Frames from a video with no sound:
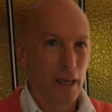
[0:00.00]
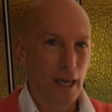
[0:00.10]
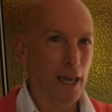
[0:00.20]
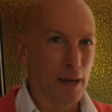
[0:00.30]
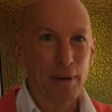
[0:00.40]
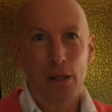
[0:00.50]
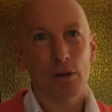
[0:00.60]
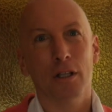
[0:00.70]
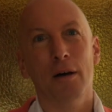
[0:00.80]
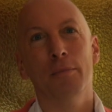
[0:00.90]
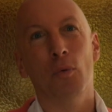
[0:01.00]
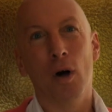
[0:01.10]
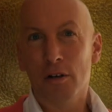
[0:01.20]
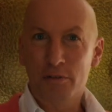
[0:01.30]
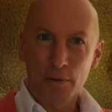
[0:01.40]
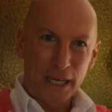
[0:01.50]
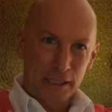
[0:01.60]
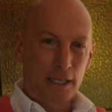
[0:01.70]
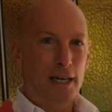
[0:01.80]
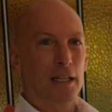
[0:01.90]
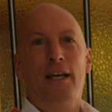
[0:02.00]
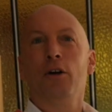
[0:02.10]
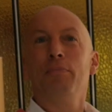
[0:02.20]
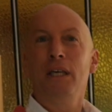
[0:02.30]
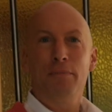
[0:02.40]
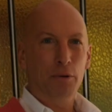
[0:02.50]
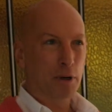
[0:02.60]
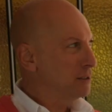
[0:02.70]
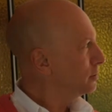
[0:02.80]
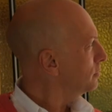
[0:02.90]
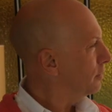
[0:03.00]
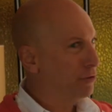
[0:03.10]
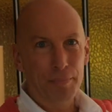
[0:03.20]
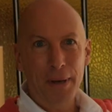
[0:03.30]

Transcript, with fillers: Hey, I'm Hal Colombo. Welcome to my Seattle Airbnb rental, The